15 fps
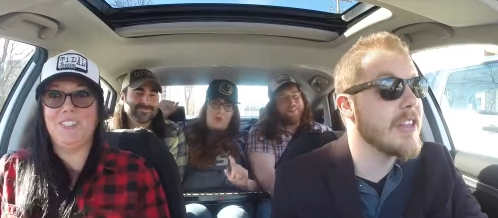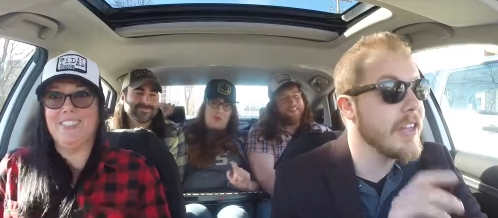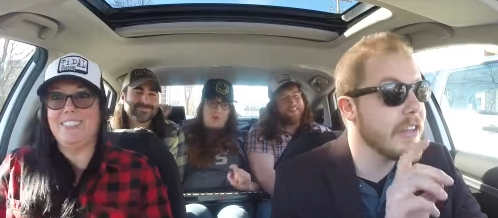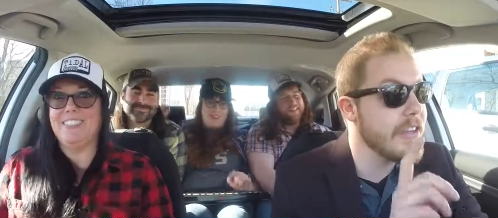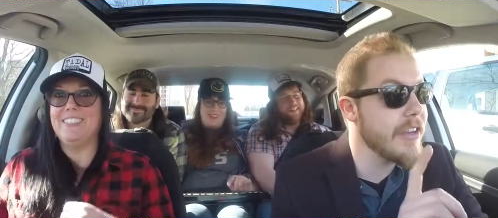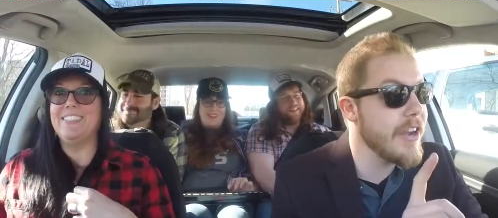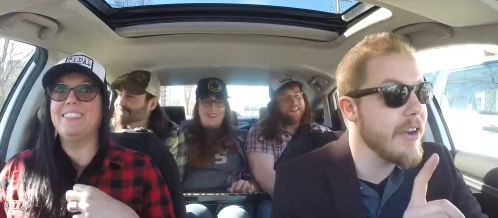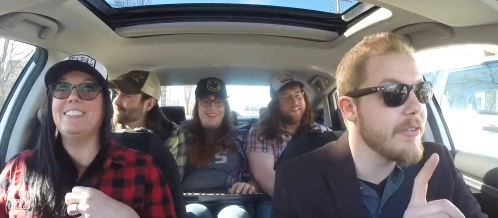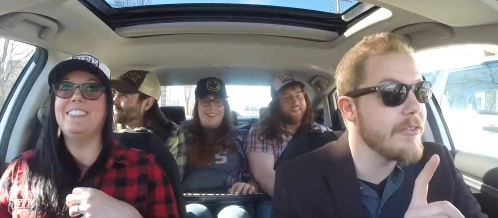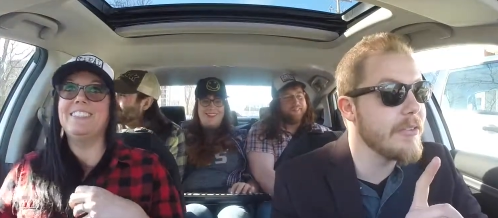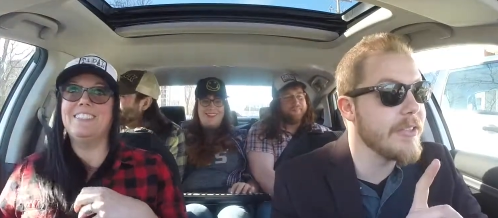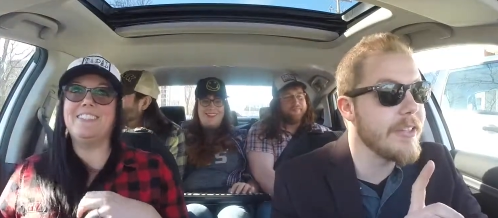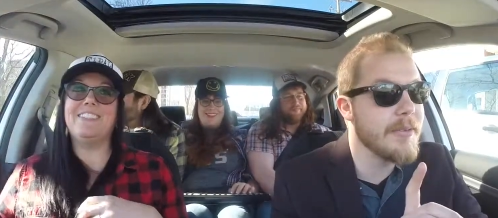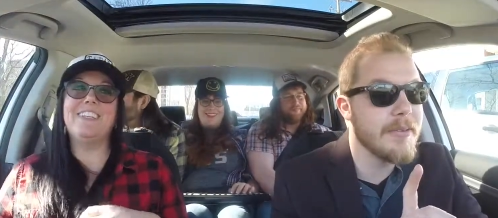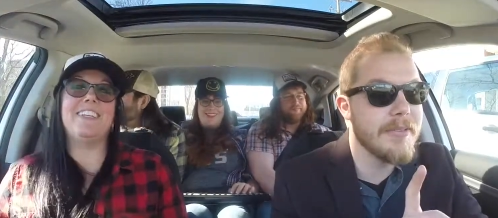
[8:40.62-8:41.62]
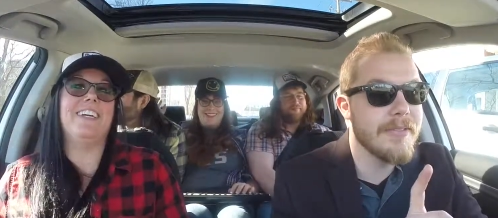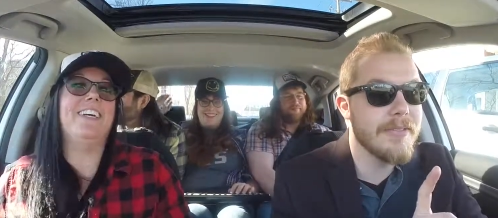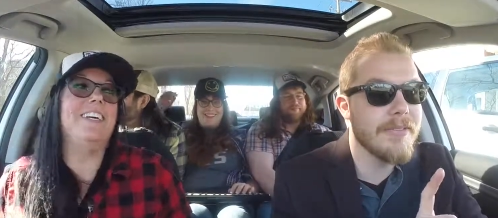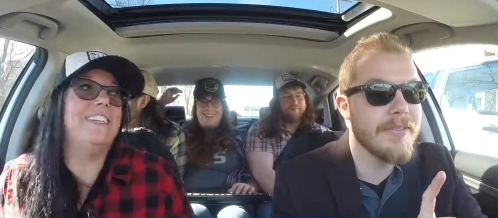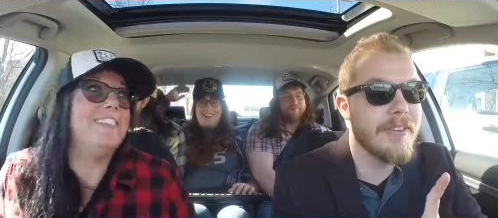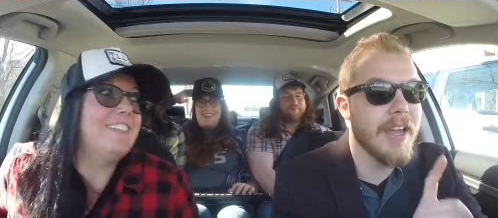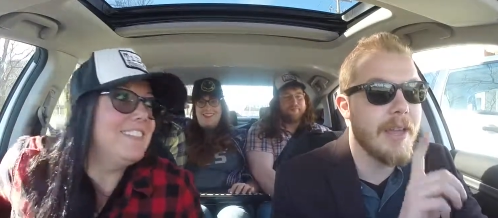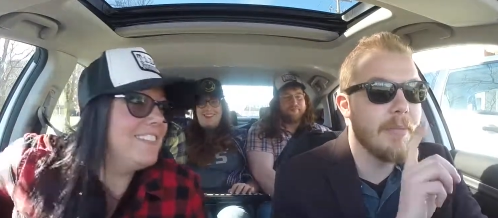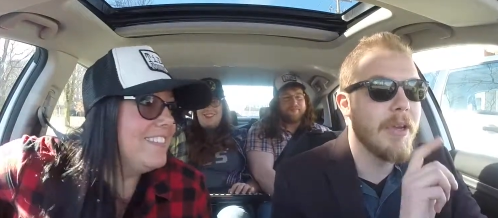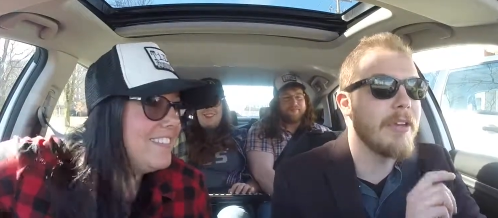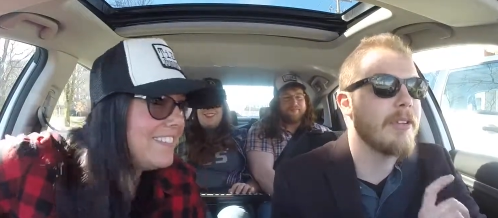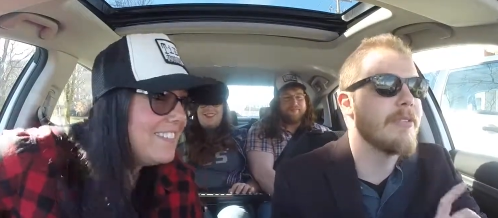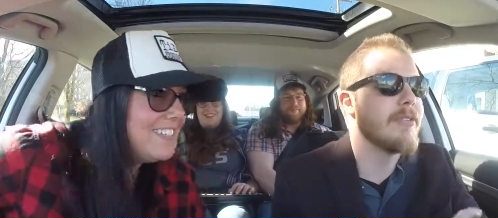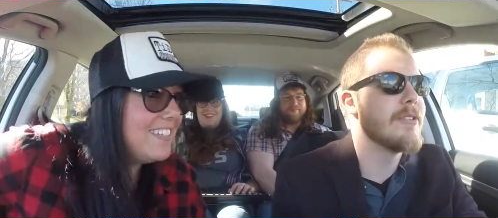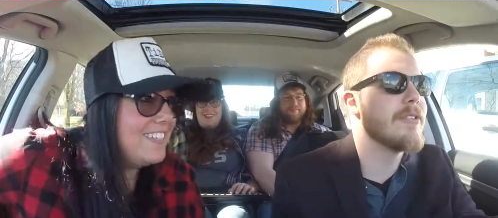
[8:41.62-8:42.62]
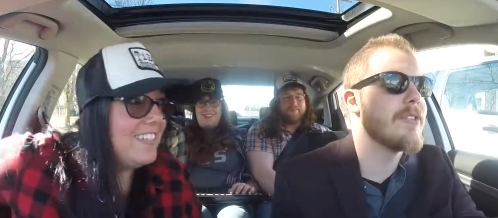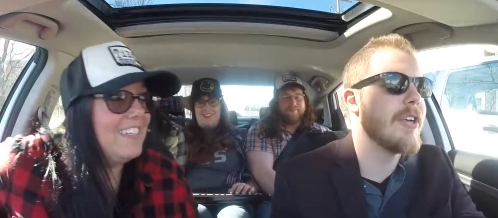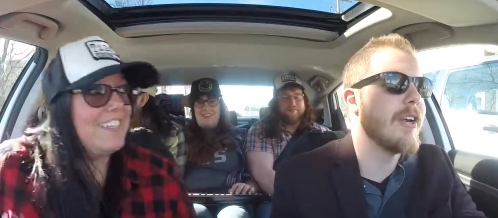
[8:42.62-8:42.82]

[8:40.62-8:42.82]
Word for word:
Speaker 1: think carefully. Okay. And make your first